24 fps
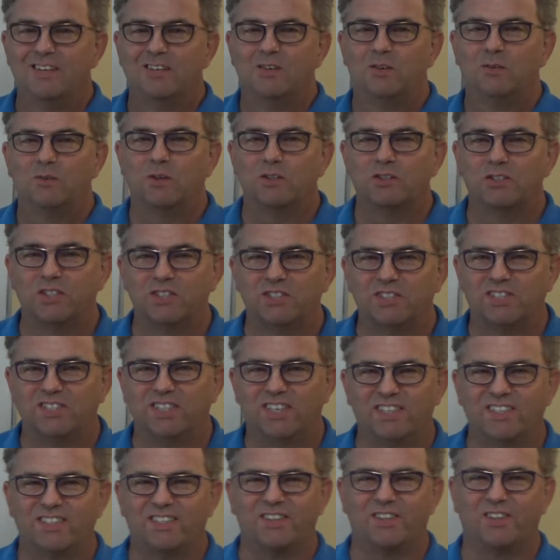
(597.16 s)
We'll just
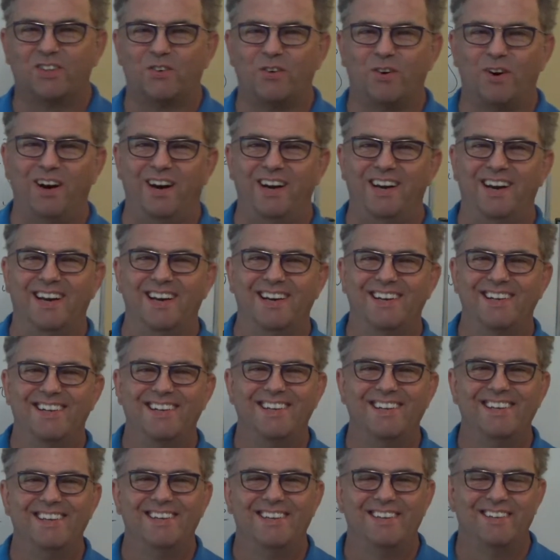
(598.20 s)
stick to 3.
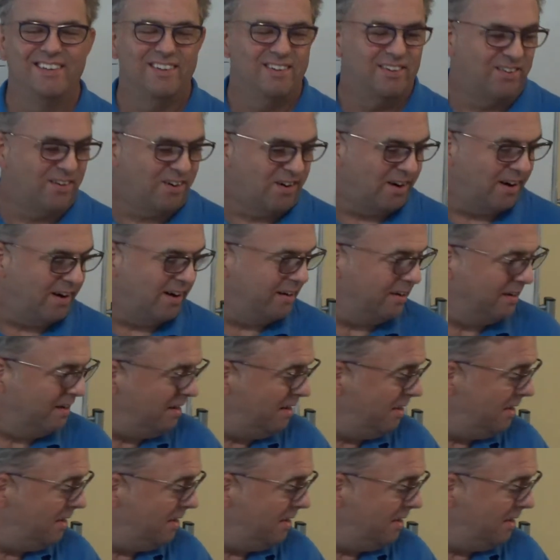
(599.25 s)
All right.